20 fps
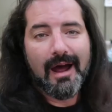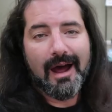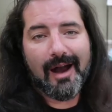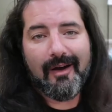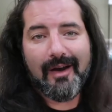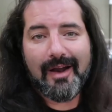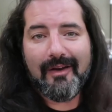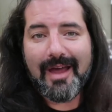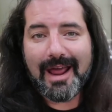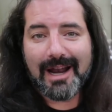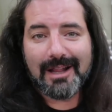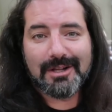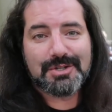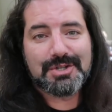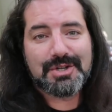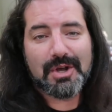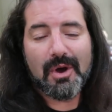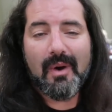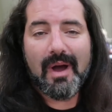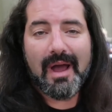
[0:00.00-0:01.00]
All right,
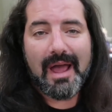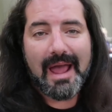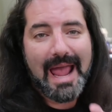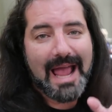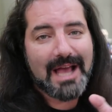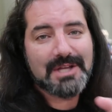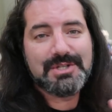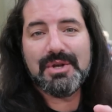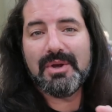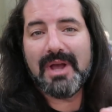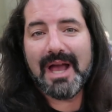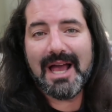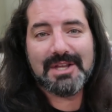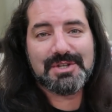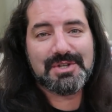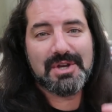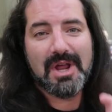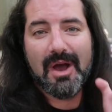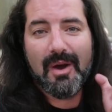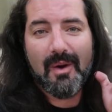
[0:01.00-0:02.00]
Rattler. So as you
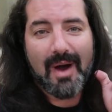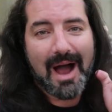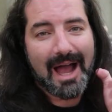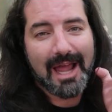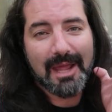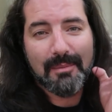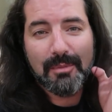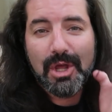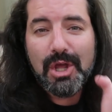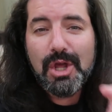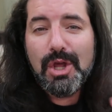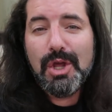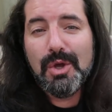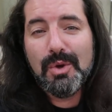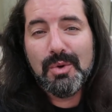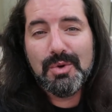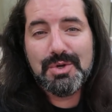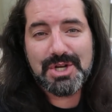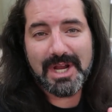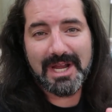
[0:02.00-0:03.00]
guys know, I am
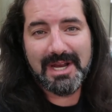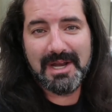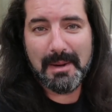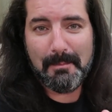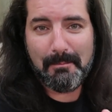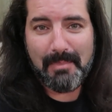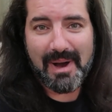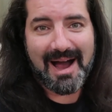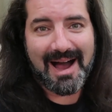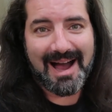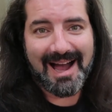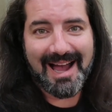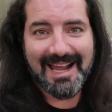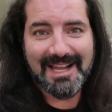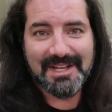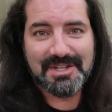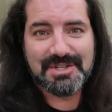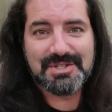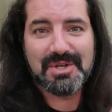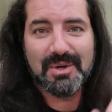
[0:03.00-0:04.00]
huge into
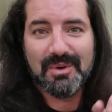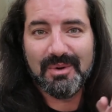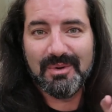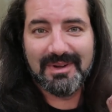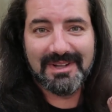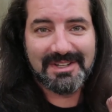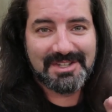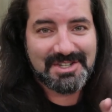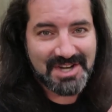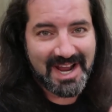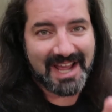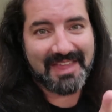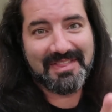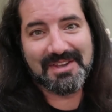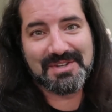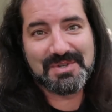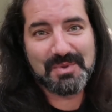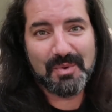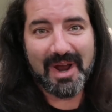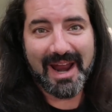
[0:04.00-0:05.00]
pieds. So check
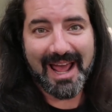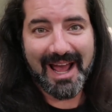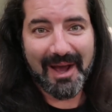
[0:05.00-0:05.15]
this one